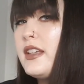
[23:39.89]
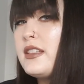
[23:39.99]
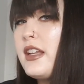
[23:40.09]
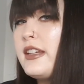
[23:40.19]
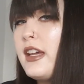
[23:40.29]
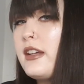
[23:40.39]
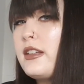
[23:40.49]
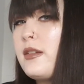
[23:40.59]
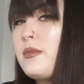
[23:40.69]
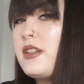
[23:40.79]
it's like
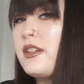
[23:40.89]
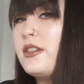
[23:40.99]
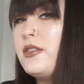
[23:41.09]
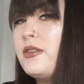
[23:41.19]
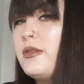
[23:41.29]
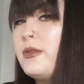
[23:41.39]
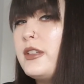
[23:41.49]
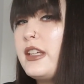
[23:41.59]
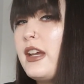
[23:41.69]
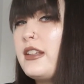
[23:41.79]
Gangnam Style, you know,
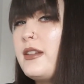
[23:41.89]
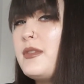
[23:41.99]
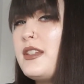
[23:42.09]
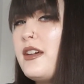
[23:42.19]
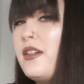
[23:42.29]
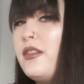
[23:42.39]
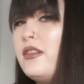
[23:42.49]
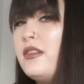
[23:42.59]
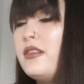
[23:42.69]
with Gangnam Style,